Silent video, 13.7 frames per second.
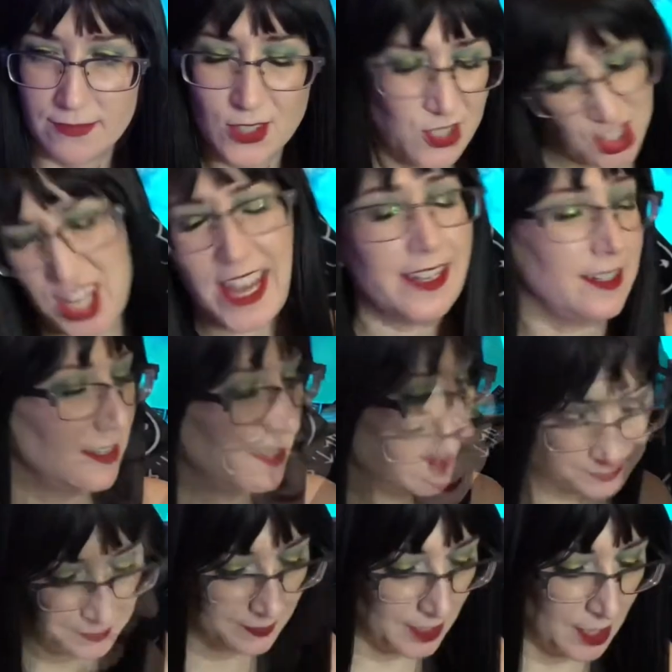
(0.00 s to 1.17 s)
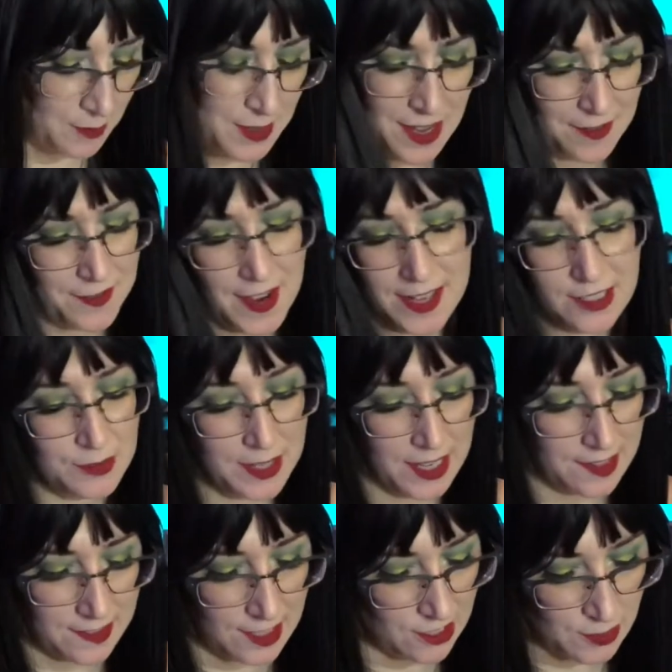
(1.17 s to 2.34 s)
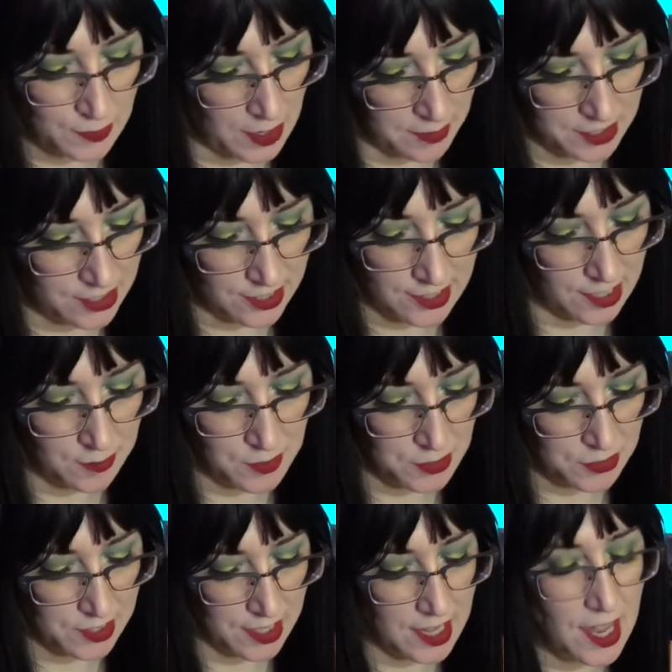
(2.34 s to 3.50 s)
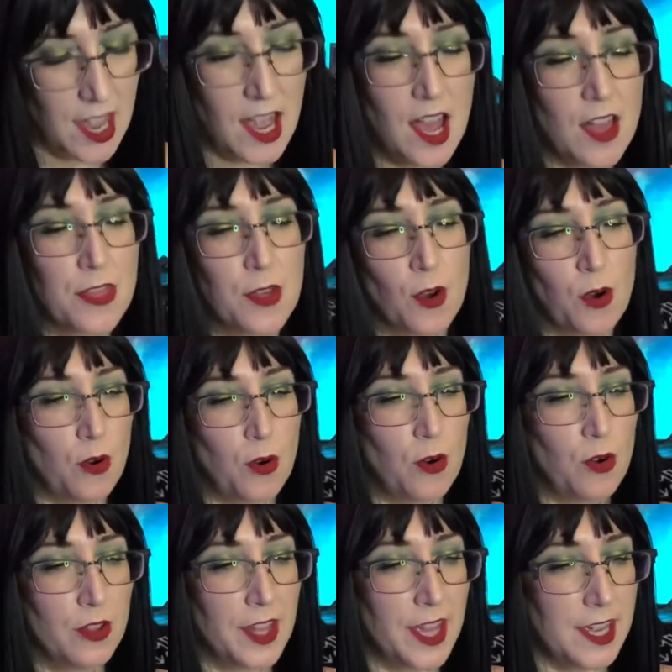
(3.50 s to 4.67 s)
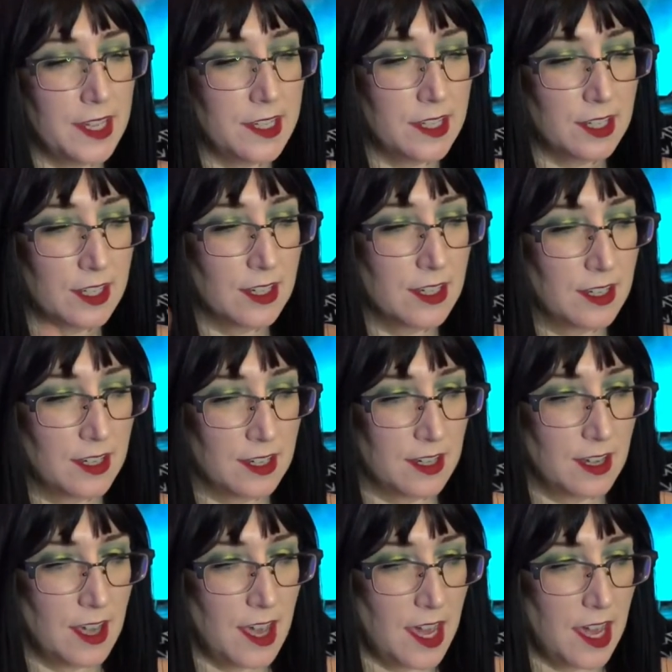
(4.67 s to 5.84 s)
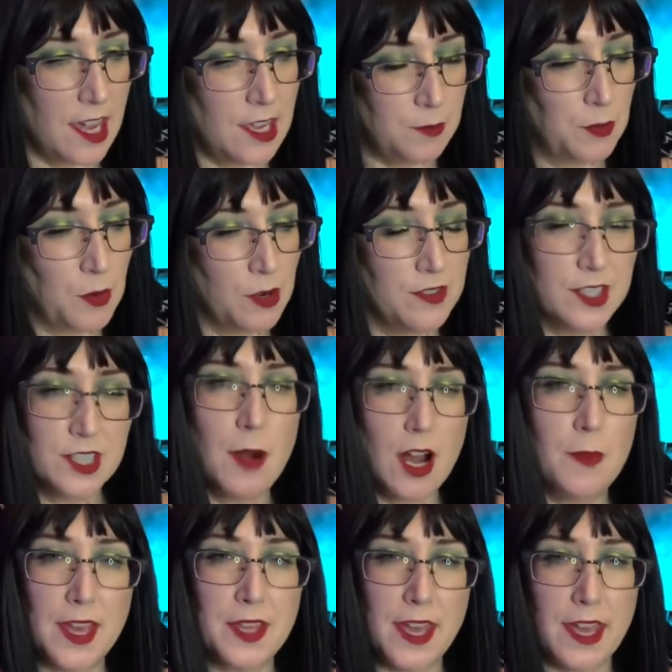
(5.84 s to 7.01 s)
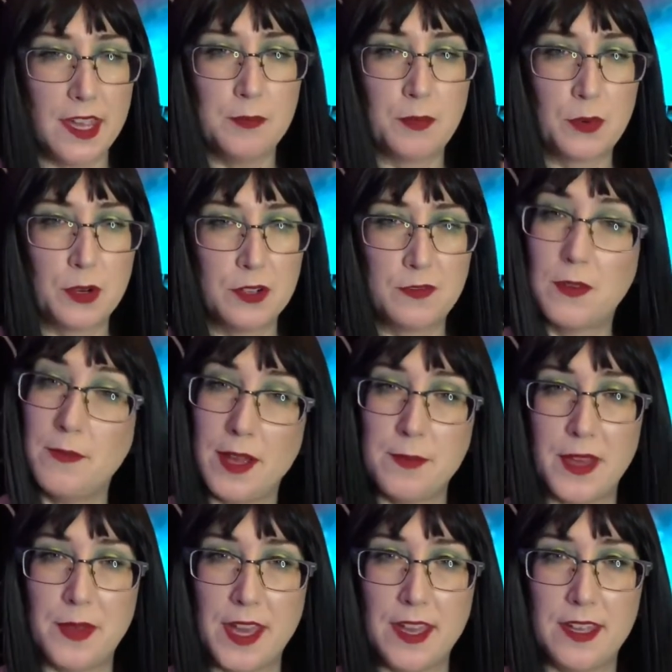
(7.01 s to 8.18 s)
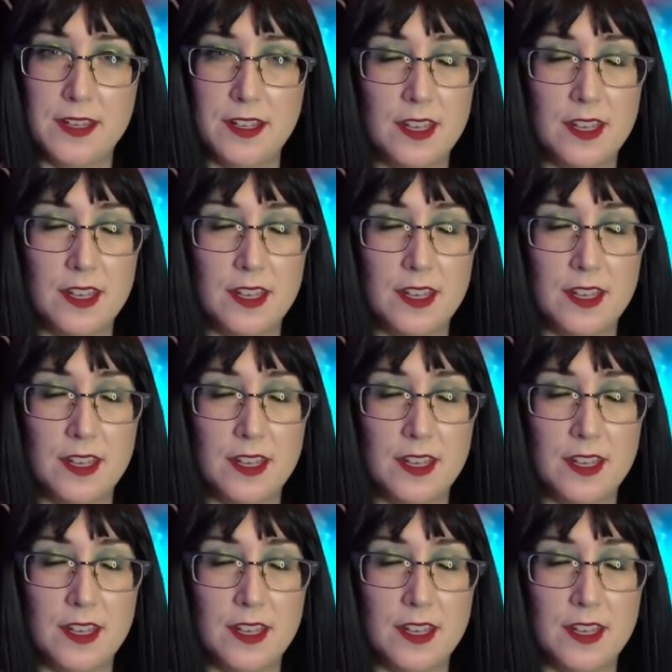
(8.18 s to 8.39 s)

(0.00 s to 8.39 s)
Oh shit! Yeah, if I do anything, it's probably just like music. The whole like headboard, the top of the headboard for my bed